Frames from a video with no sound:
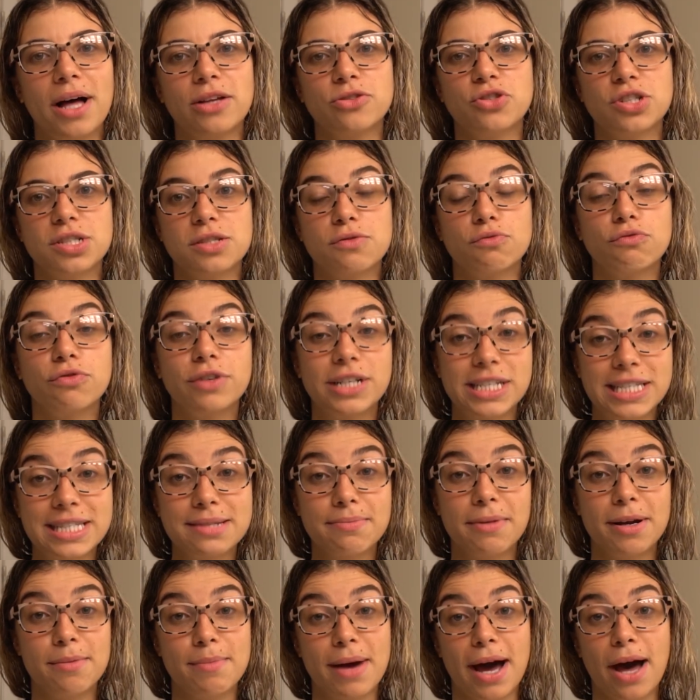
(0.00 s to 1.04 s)
I'll just
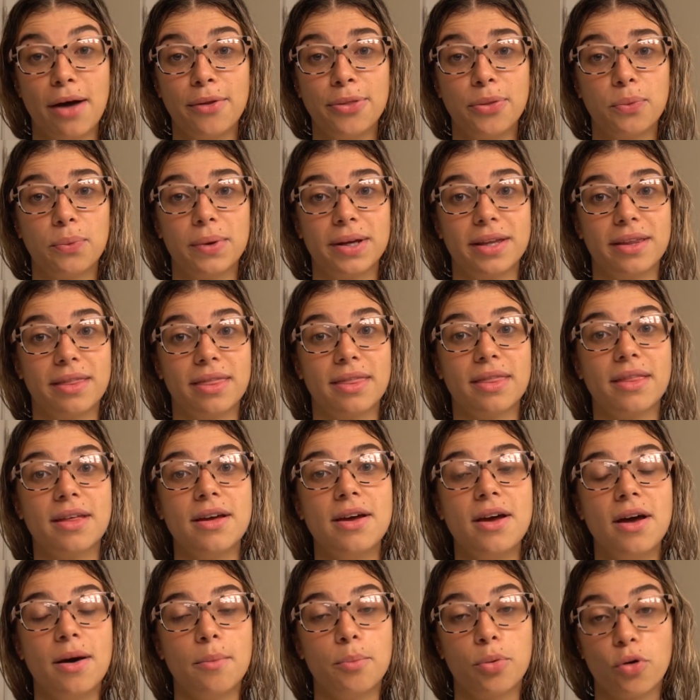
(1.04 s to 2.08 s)
rinse my mouth with
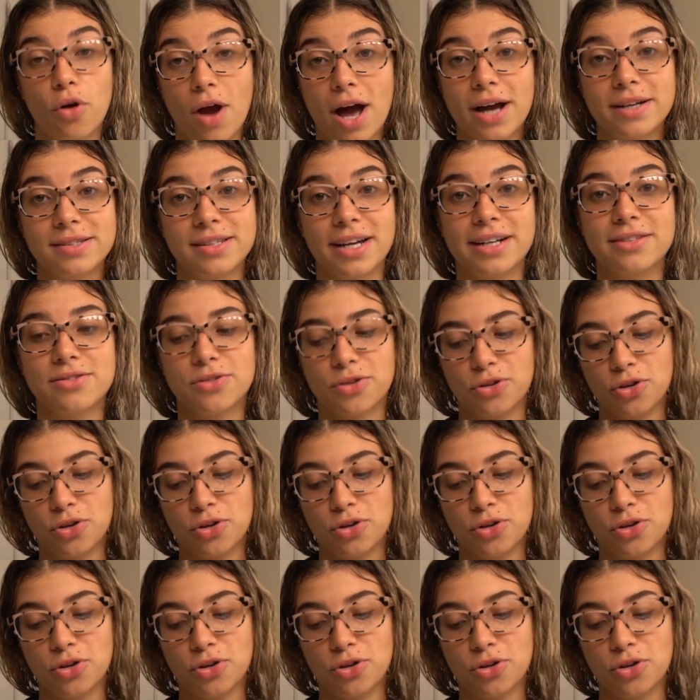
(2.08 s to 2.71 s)
peroxide.